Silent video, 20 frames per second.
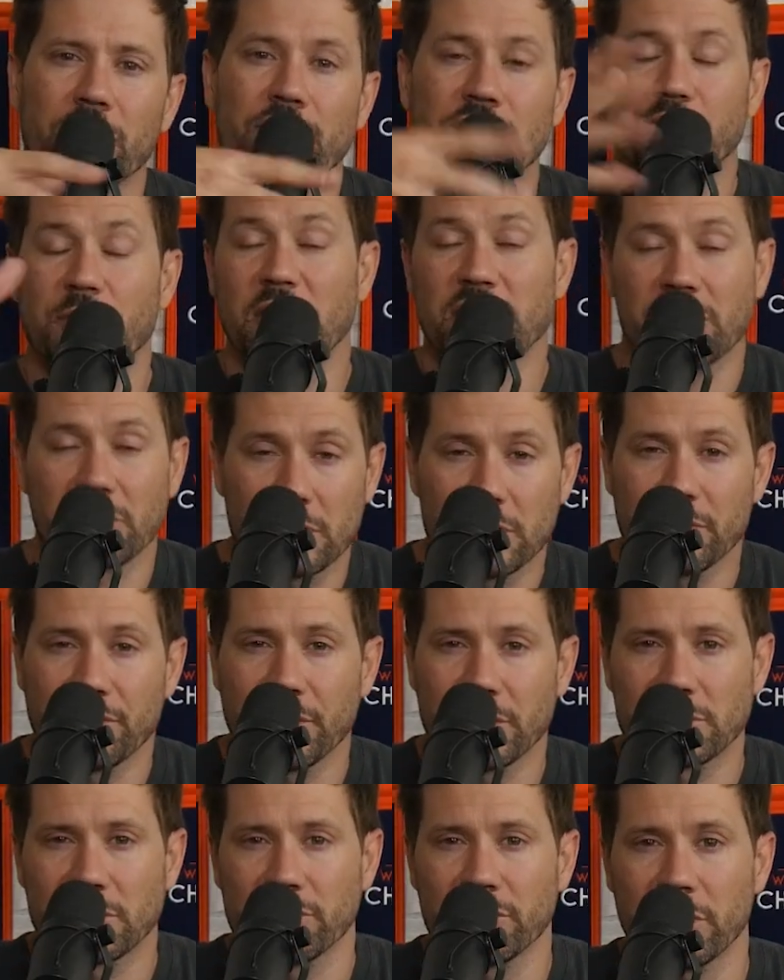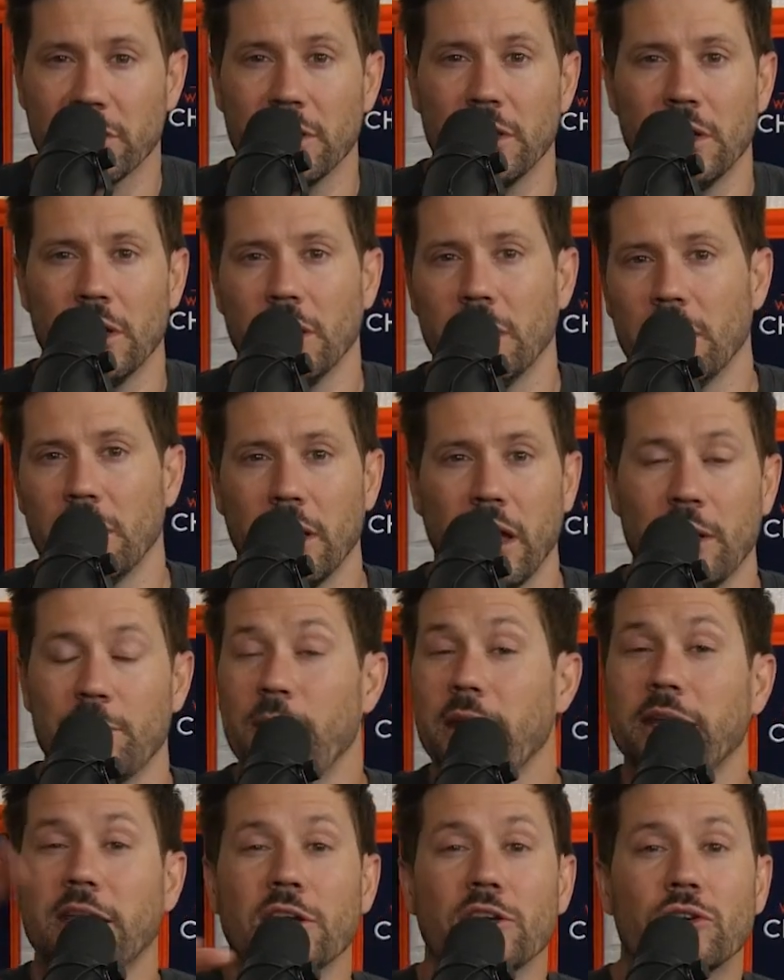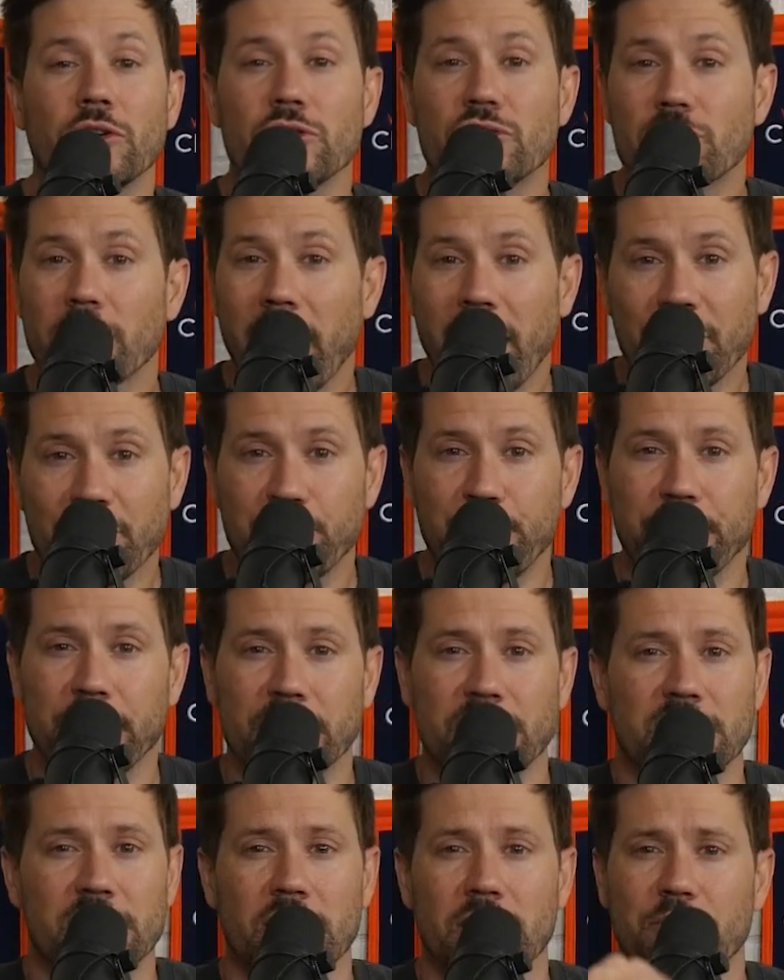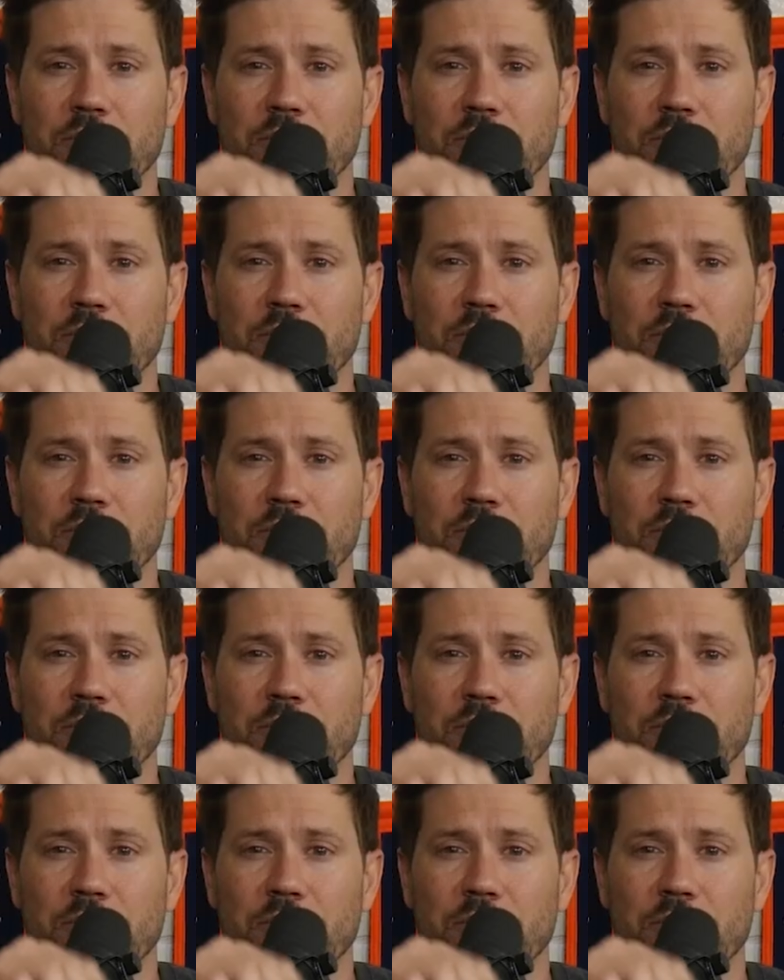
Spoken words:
especially defensively, and making good draft picks.